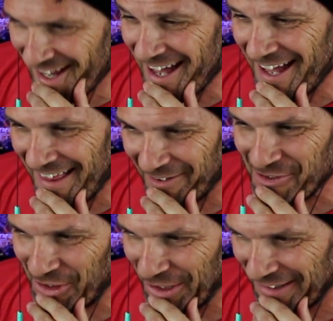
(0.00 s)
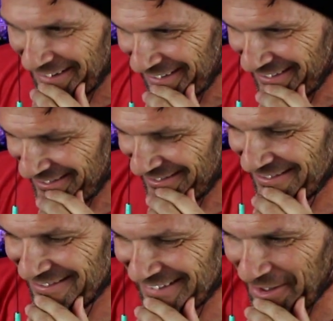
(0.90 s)
Yeah, that was good.
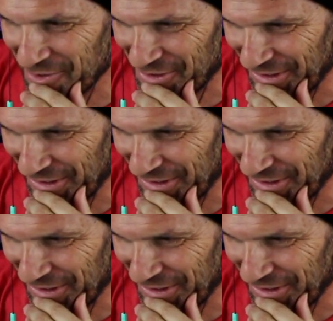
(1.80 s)
That was